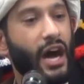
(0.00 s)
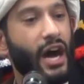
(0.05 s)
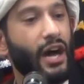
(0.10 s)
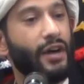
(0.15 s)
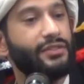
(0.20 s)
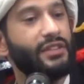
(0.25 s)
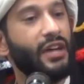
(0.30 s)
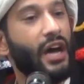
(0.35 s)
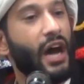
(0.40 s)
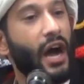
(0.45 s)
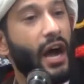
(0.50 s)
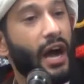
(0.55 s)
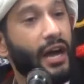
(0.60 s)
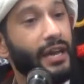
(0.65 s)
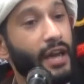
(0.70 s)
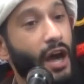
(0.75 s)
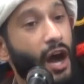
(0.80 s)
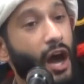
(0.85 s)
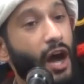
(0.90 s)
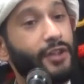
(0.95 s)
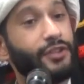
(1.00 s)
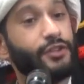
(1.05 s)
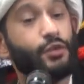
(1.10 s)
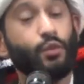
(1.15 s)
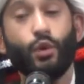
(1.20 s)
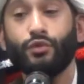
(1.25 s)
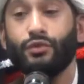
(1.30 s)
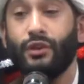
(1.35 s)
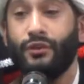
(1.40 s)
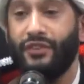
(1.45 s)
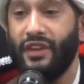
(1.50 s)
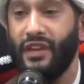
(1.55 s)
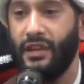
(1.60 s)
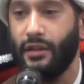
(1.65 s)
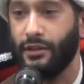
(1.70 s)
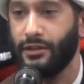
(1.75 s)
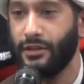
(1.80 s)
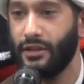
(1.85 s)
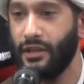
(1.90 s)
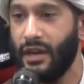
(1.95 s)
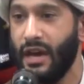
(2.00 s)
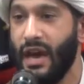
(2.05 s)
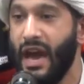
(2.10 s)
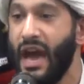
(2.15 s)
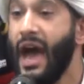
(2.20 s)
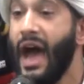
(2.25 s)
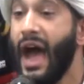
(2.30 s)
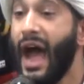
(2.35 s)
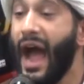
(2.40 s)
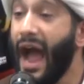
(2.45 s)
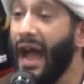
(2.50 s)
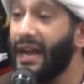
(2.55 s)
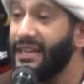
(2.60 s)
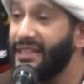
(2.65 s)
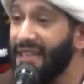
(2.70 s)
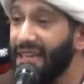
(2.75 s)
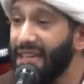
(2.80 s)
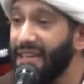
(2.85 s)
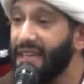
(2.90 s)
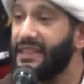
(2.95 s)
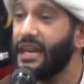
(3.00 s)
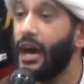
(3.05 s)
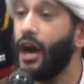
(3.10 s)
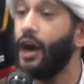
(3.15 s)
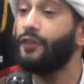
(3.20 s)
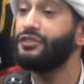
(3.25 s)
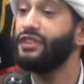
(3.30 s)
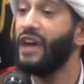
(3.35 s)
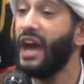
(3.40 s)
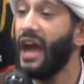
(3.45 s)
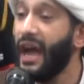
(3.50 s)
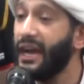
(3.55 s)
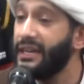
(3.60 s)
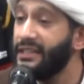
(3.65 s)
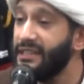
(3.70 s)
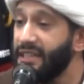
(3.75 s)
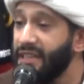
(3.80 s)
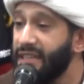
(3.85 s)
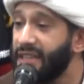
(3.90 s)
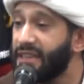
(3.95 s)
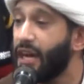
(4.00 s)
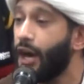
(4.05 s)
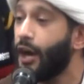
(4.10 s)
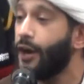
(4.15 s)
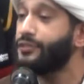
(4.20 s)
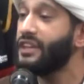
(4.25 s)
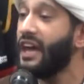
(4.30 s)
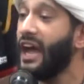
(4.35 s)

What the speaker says: after ayat were revealed. Hadith after hadith after